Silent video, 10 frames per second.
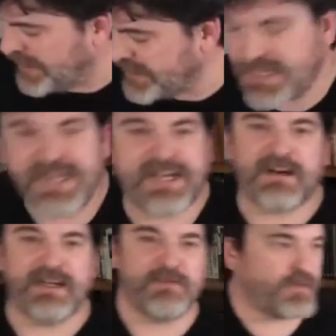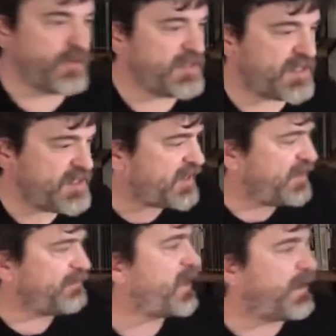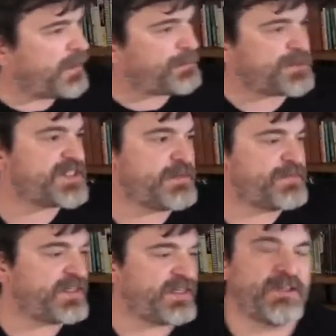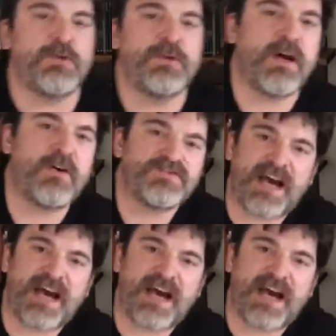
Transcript: could take our influences and come up with something, and who knows?